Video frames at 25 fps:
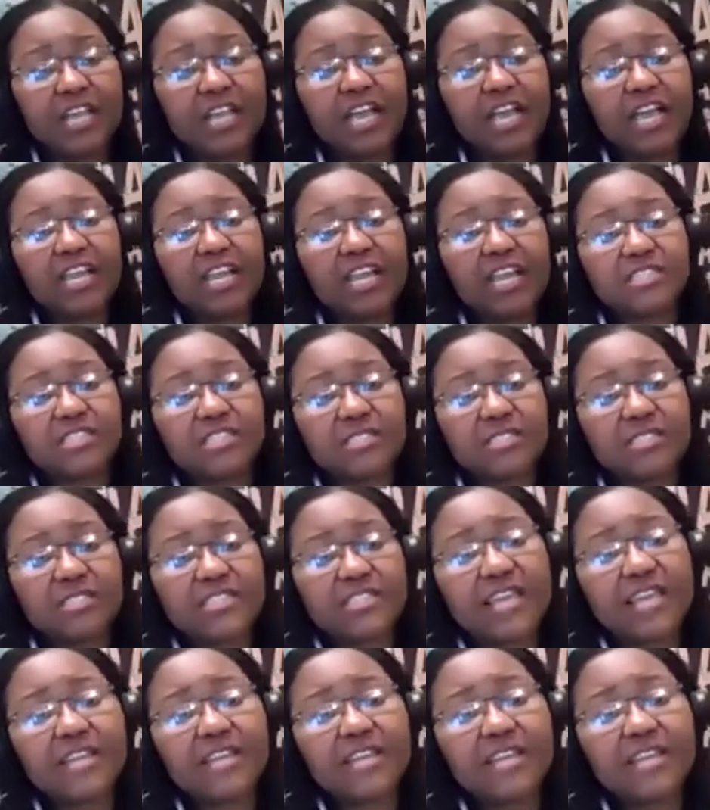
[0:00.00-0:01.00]
And as
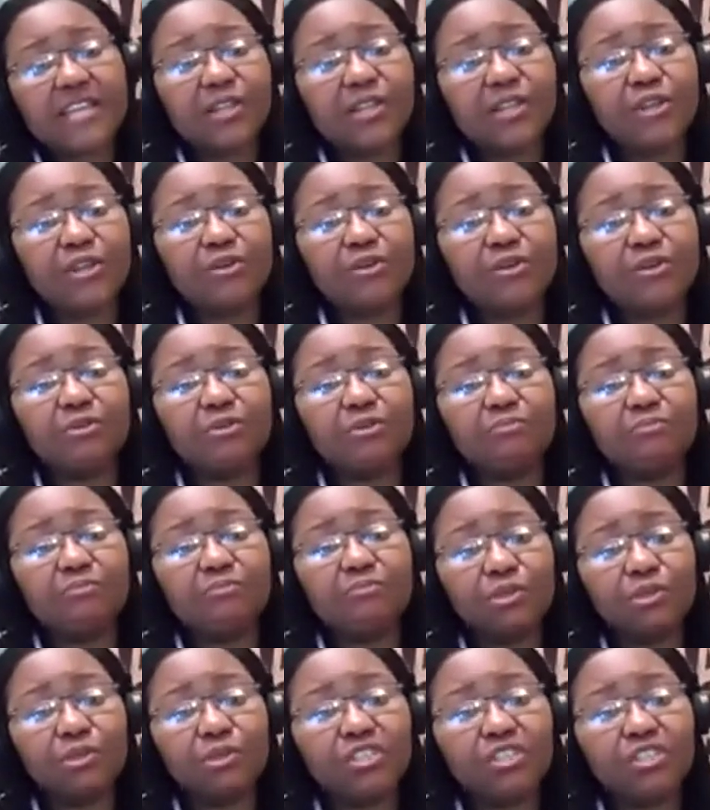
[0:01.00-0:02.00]
said earlier on,
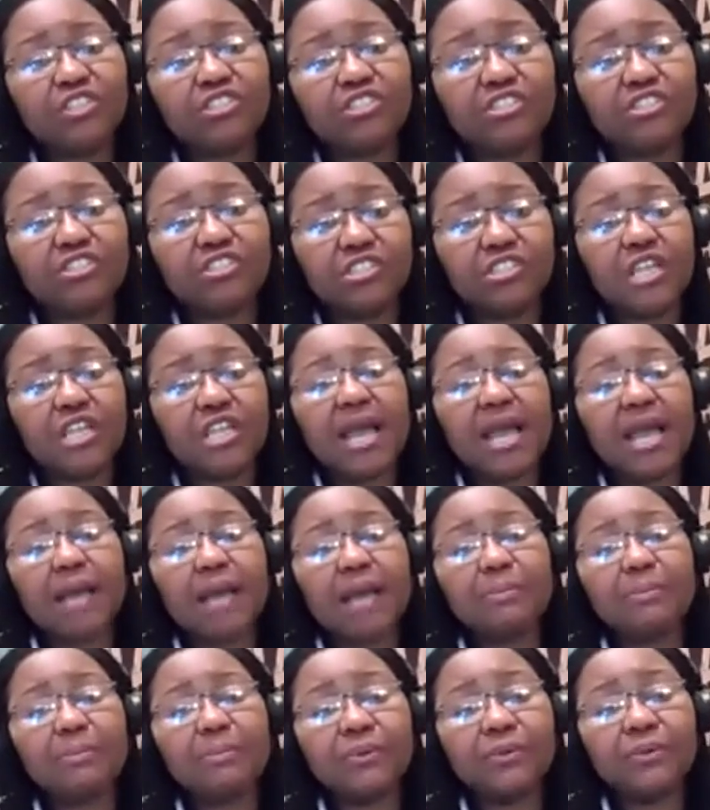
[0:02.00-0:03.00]
mutation
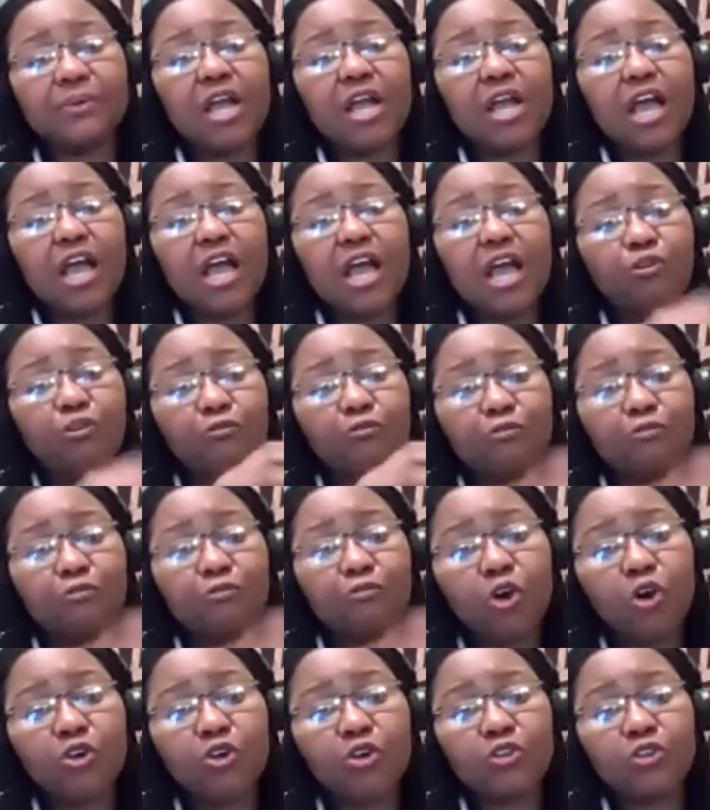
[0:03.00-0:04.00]
happen, and
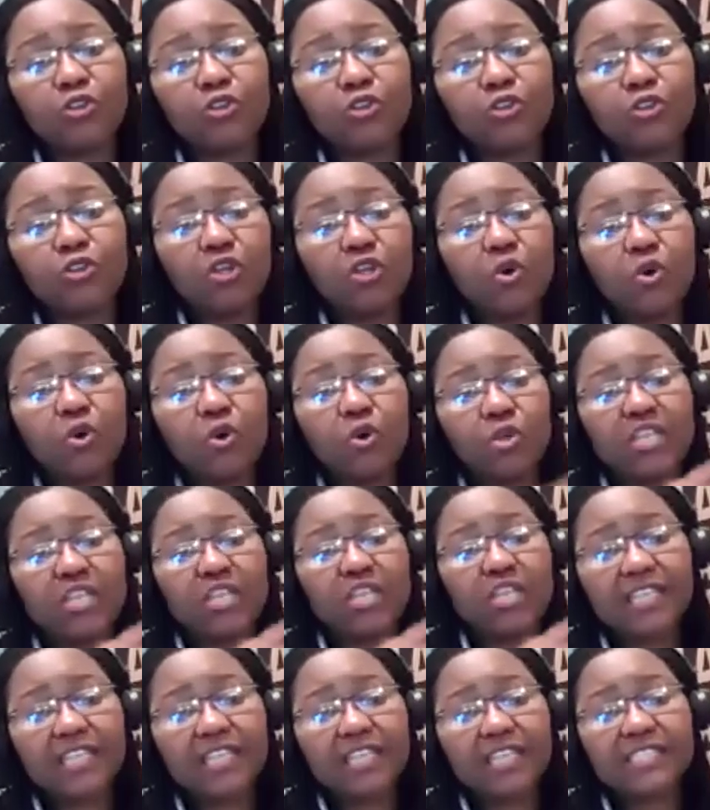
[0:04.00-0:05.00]
of course, old
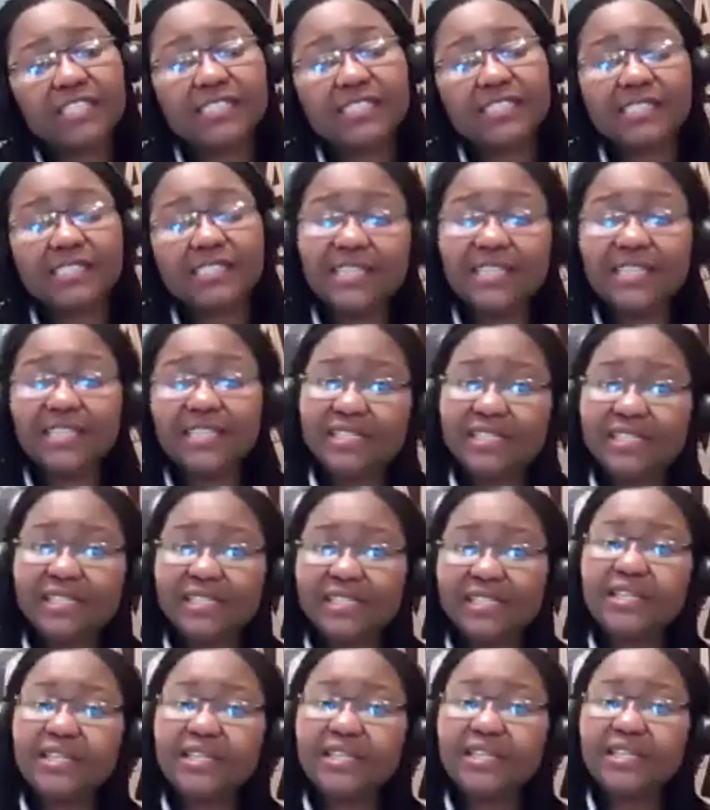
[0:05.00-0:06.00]
age
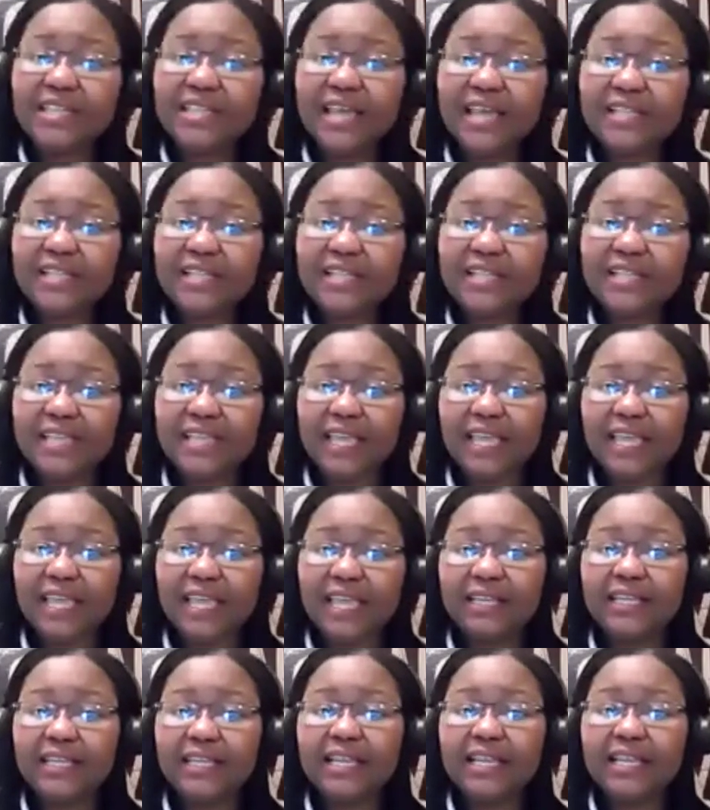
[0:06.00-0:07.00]
diseases set
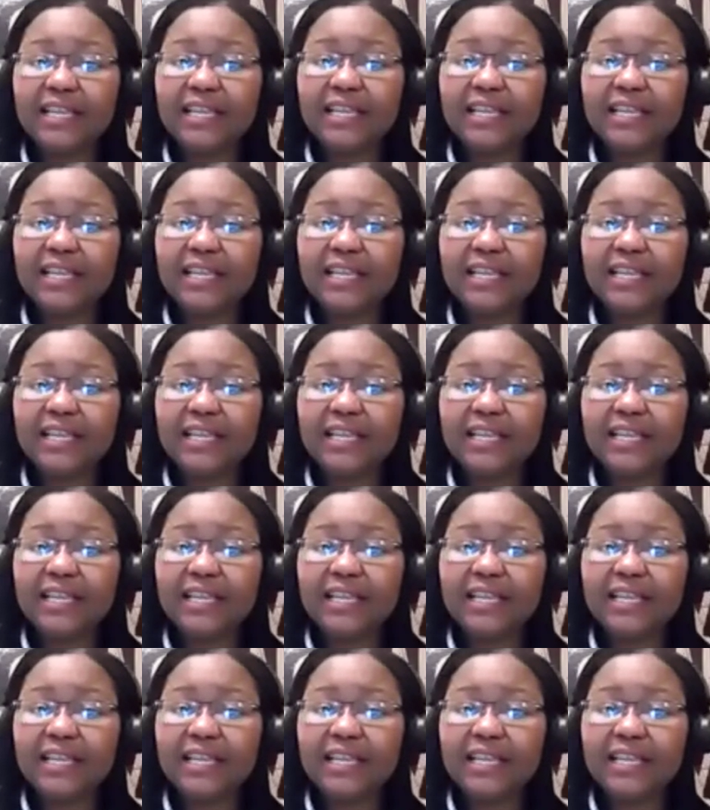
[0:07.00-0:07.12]
in.